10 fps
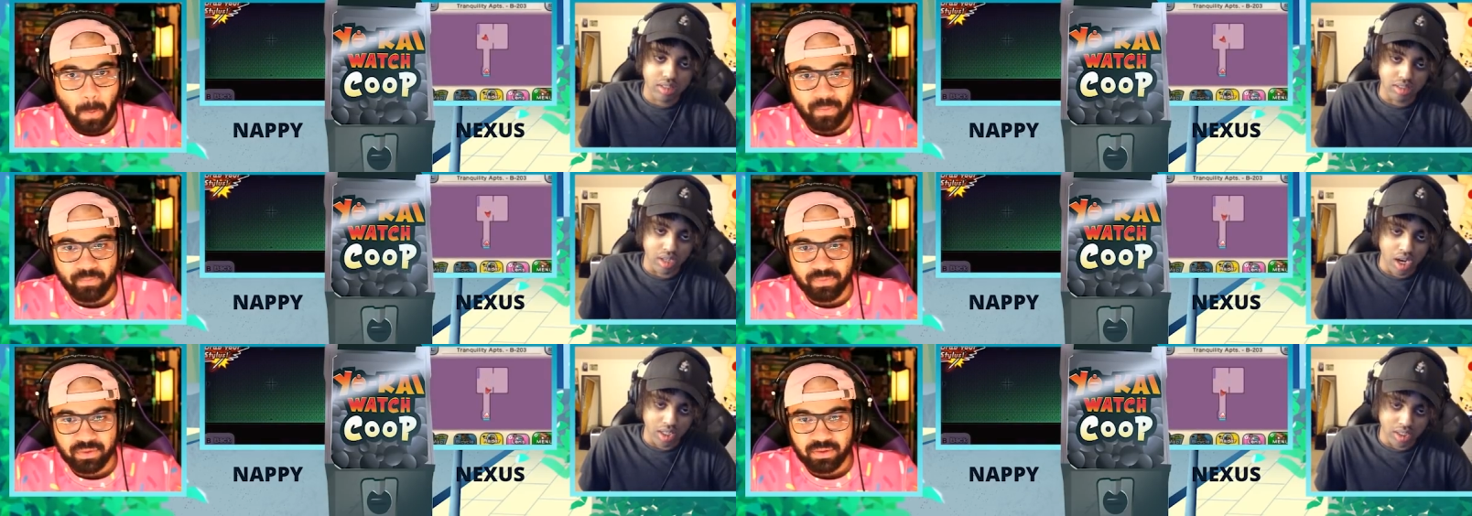
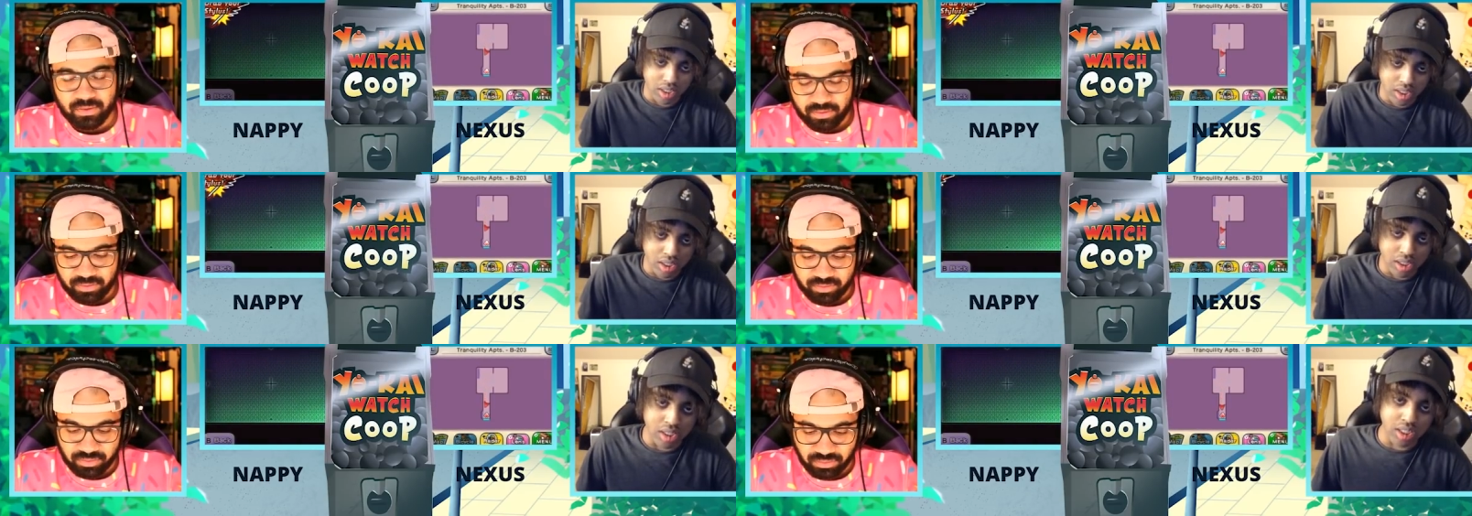
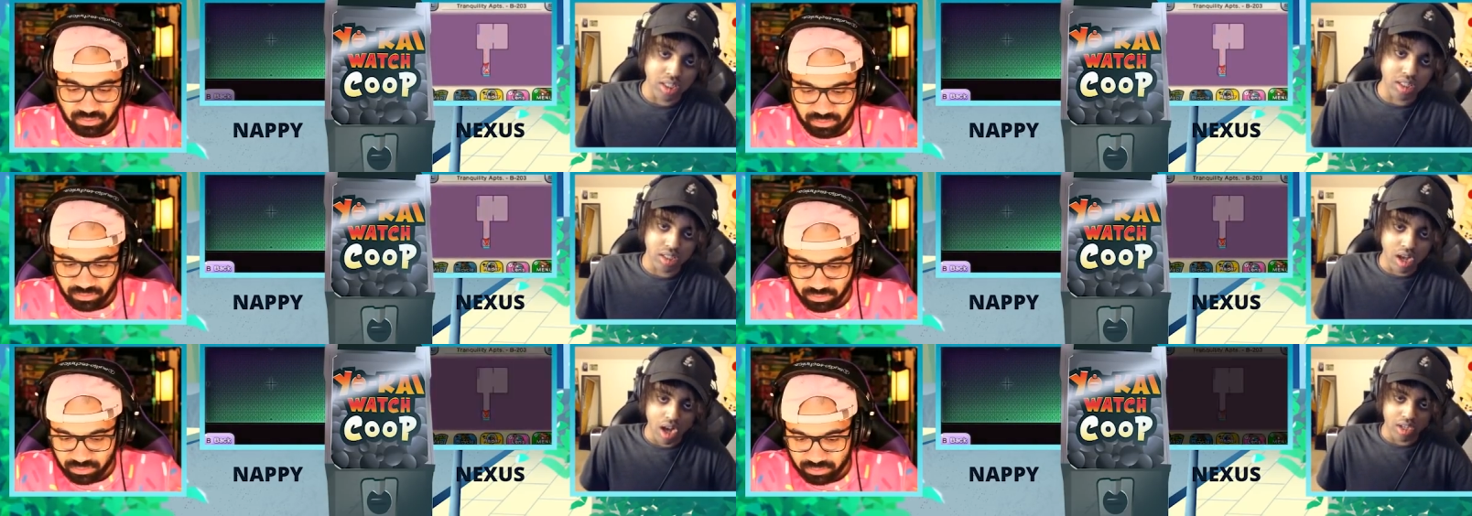Speaker 1: Yay,
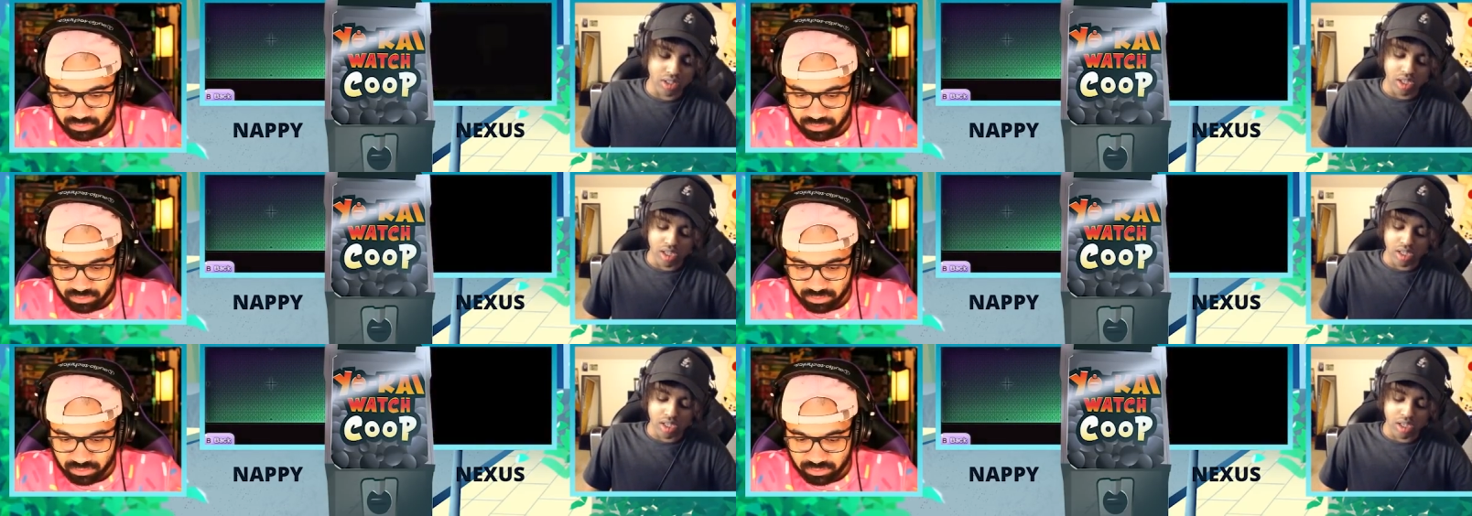
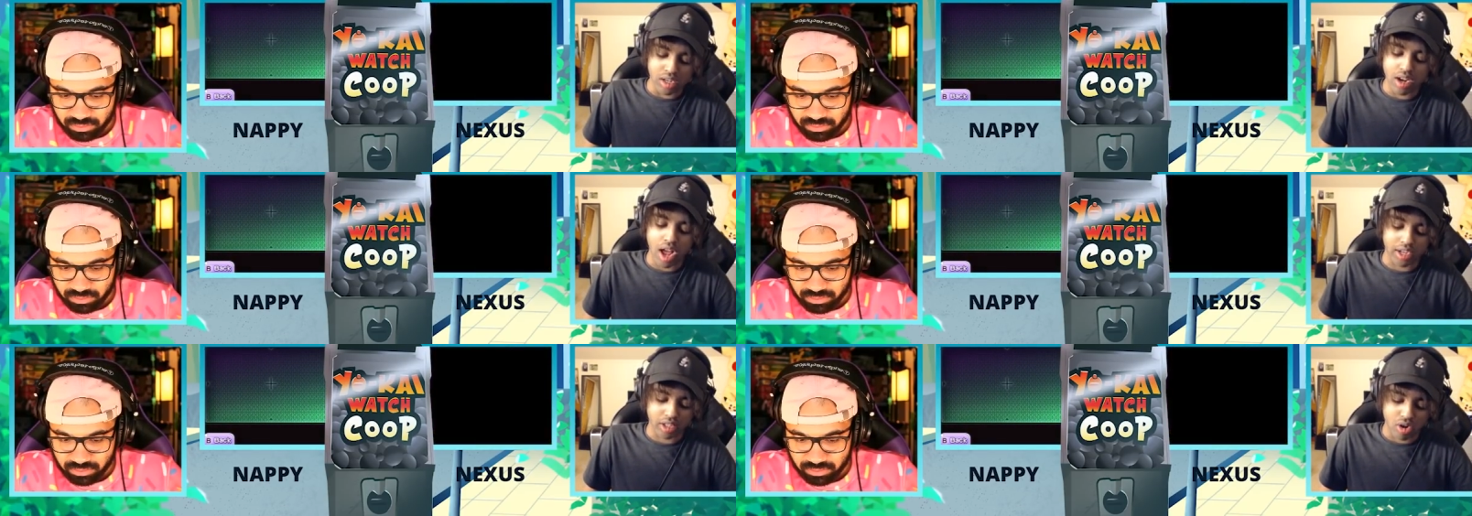yay! I
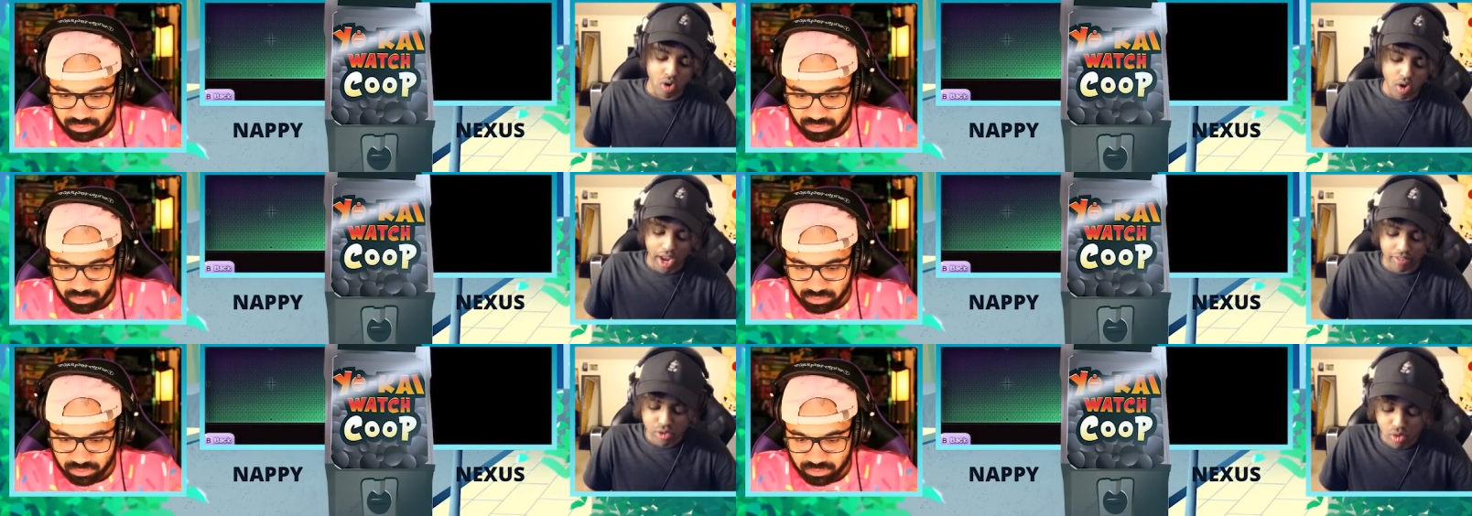got the coin. I
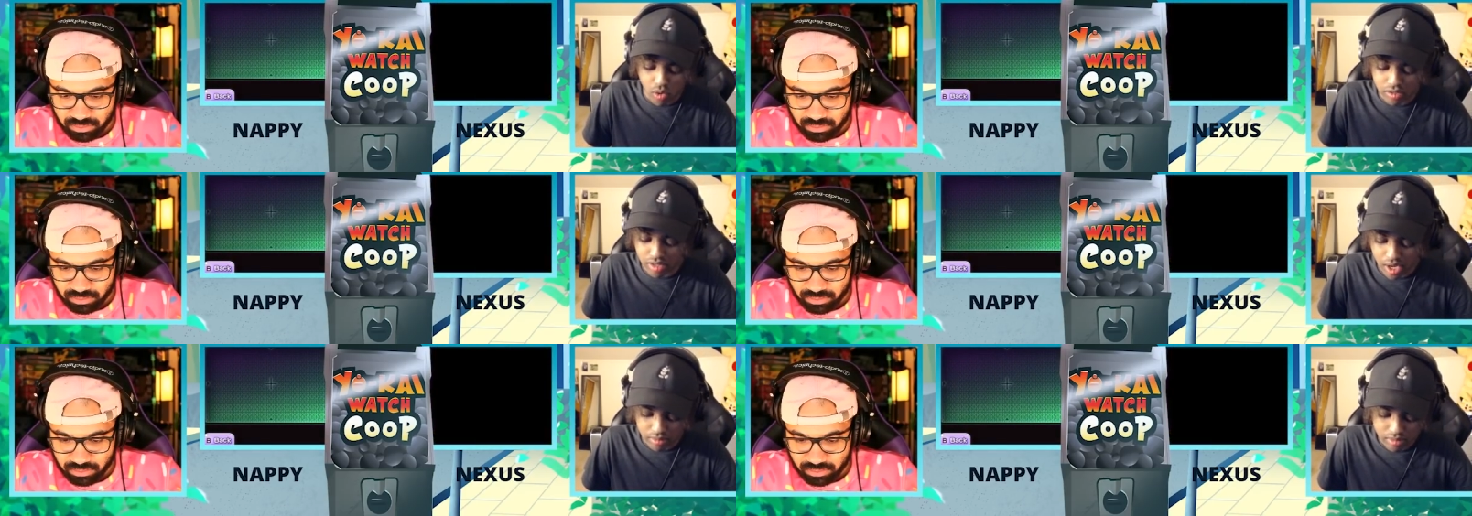have two coins
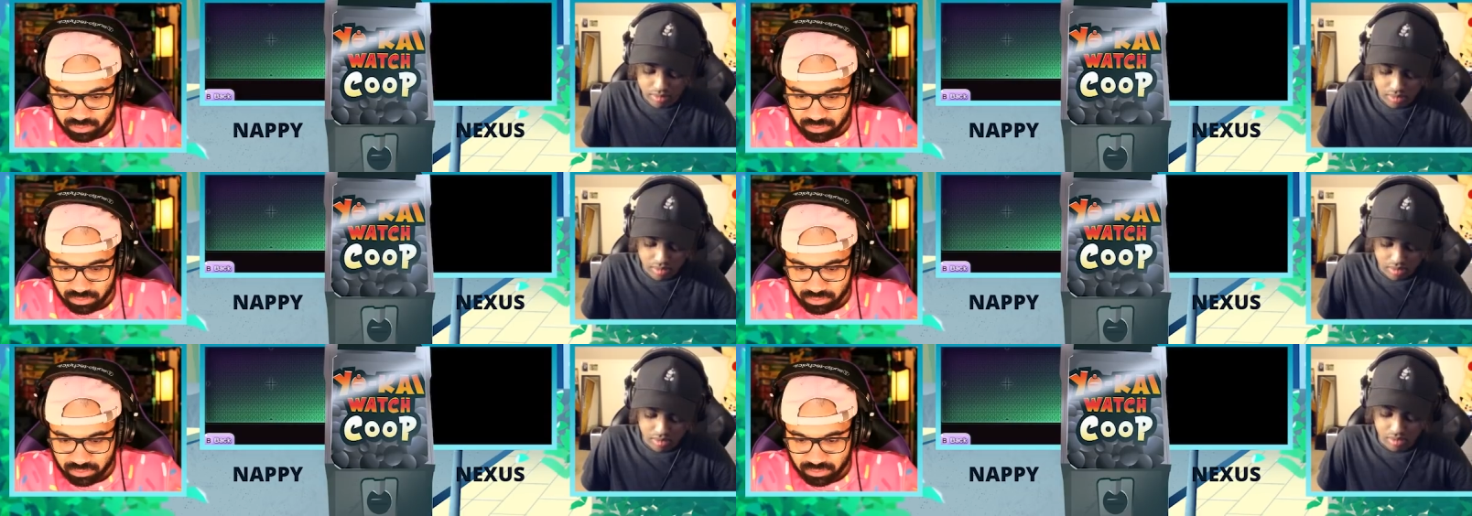now.
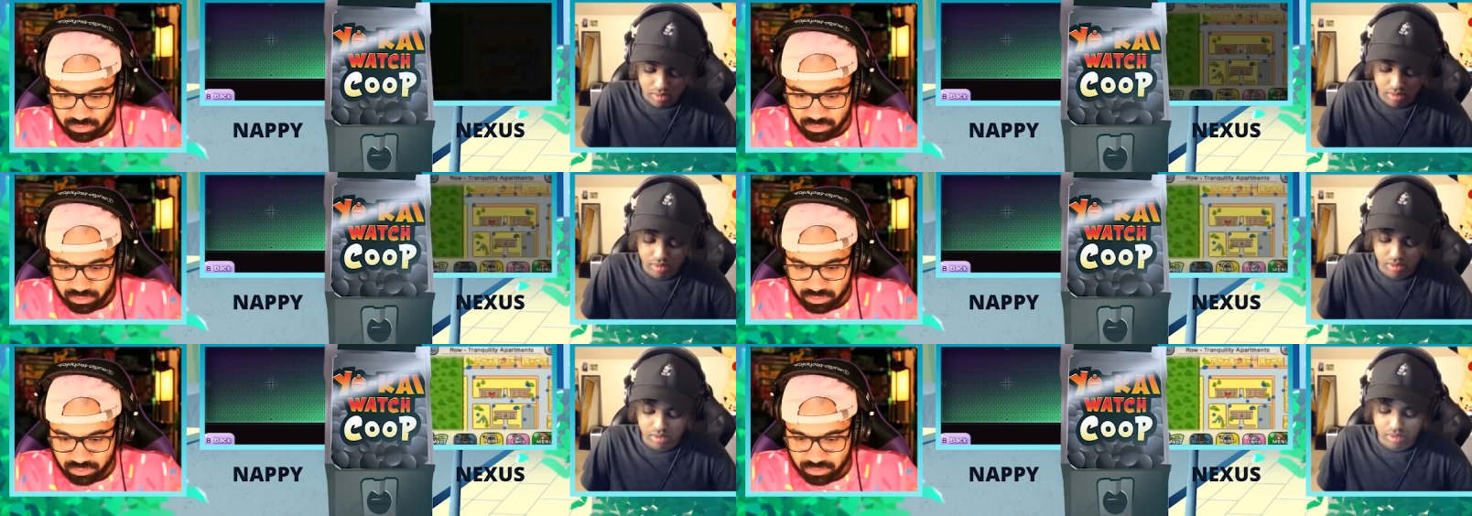
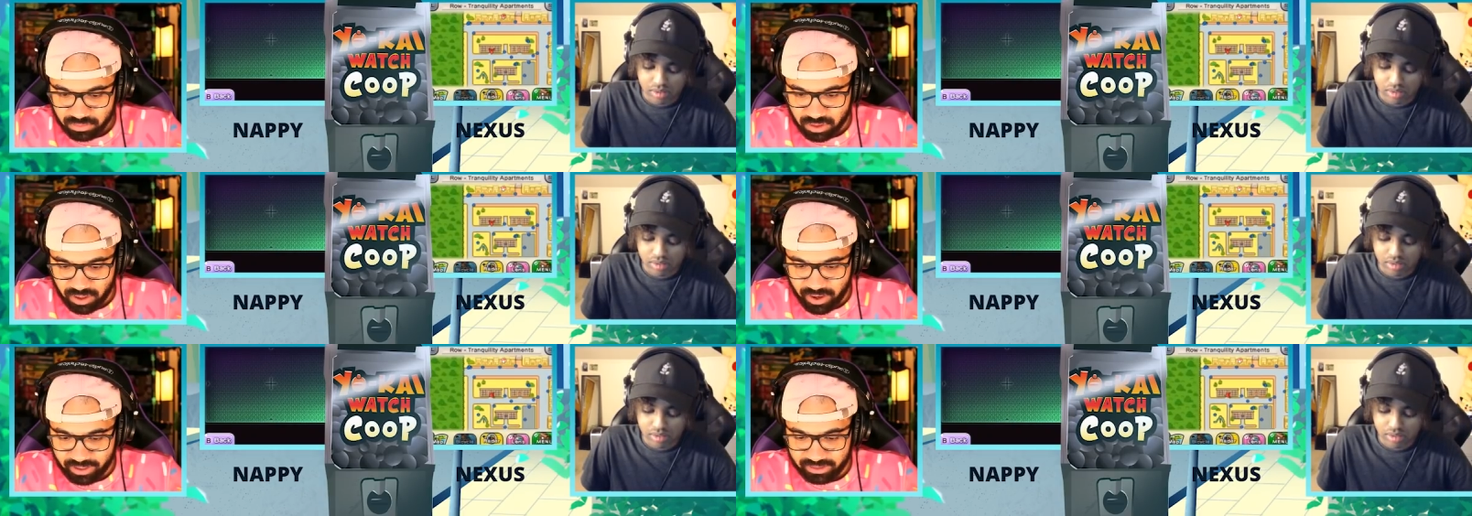
Speaker 2: All right,
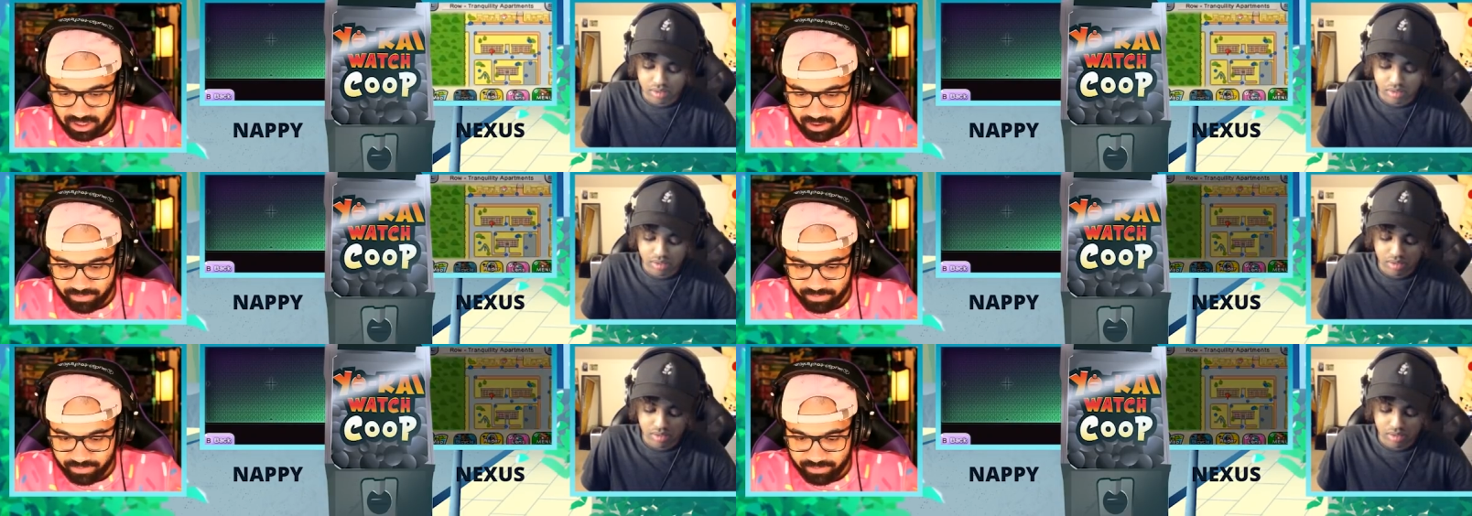it's time.